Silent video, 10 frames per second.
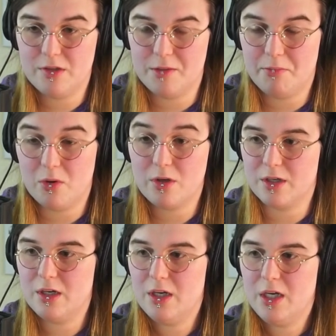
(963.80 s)
and
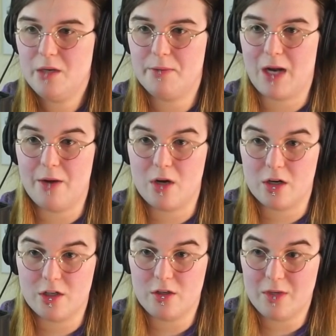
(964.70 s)
important, but I would
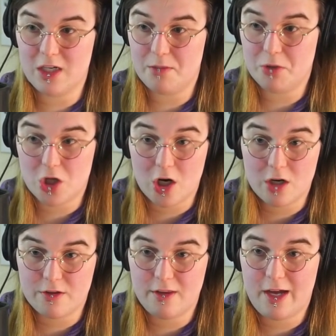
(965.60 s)
argue that we need to push
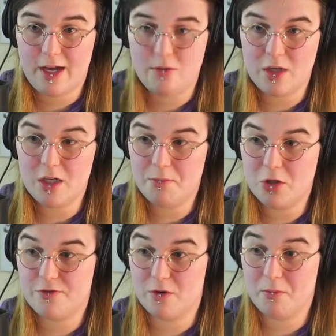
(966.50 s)
harder than that. We need to
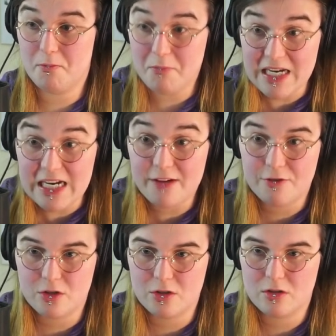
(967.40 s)
push for
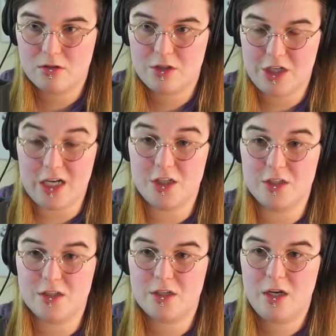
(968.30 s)
meaningful
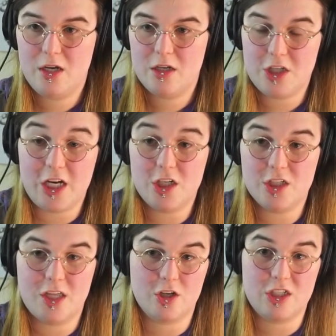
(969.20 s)
changes, changes
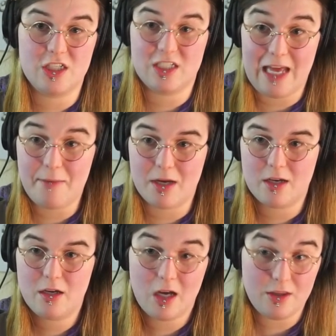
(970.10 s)
that are systemic,
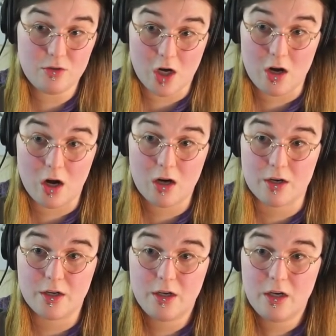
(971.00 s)
and those are hard.
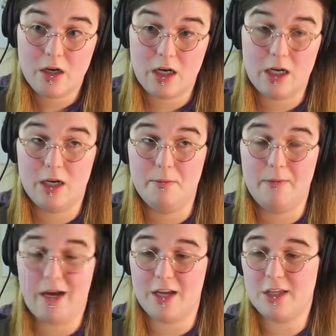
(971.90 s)

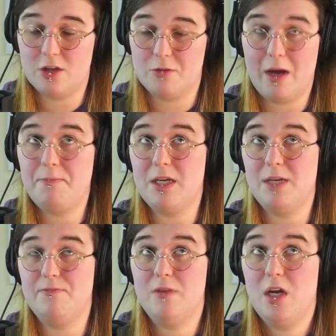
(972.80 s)
Um, and I think there might Hello, be.
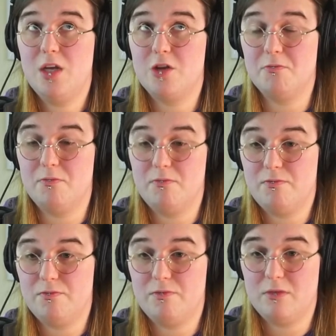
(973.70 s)
Demonic there,
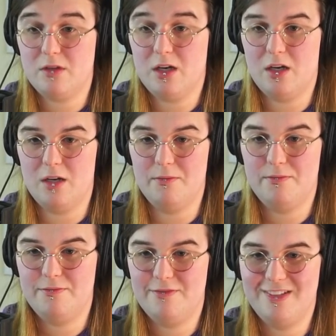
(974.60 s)
mother. Um,
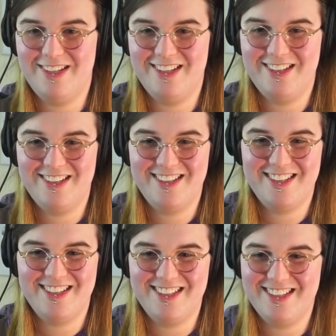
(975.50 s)
when is the next
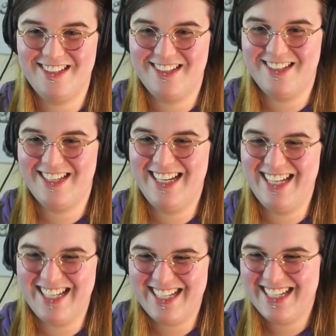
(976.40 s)
season of
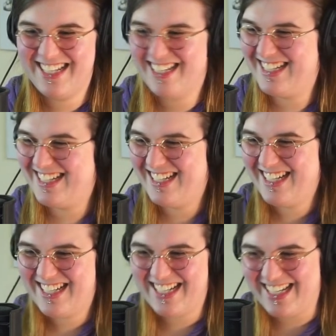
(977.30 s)
America going to
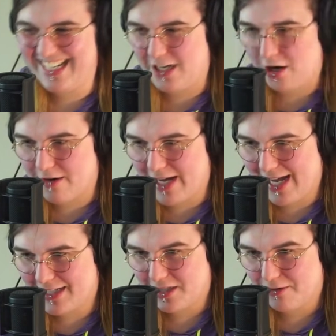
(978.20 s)
start? It already
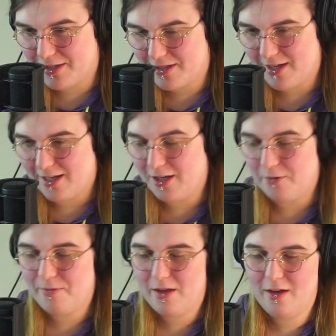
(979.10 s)
has, Eurus. Thank you.
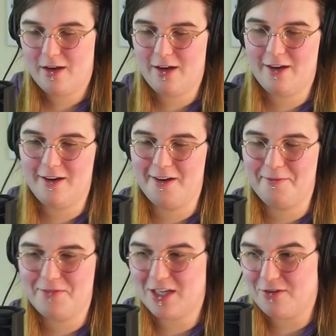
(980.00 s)

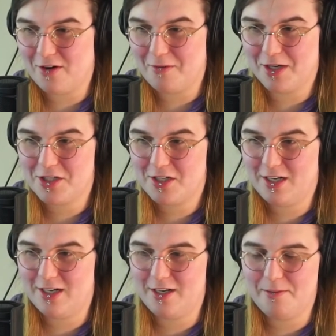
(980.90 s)
Um, thank you very much.
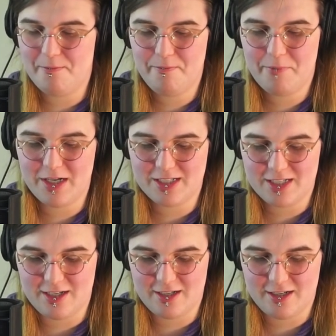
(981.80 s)
Um, but
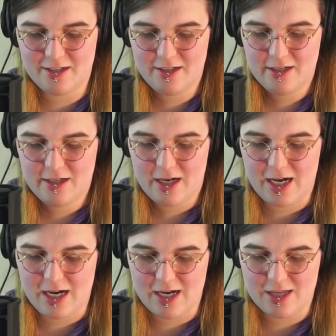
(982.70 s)
uh,
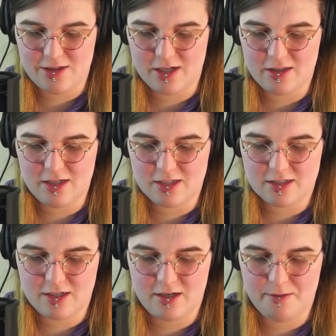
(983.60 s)
I, I think that
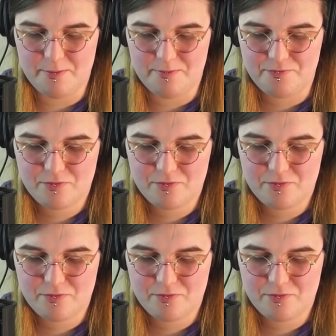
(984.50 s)
um,